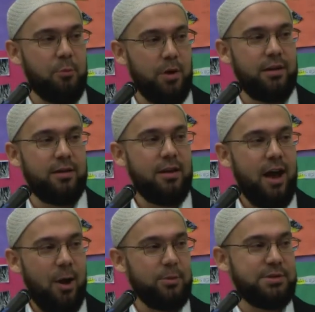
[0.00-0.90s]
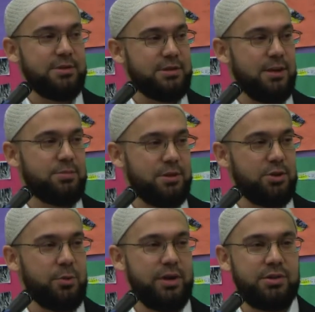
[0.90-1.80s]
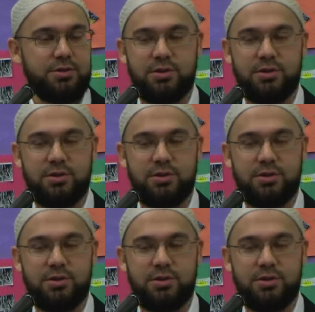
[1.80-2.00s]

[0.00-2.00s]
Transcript: when I was in the same situation.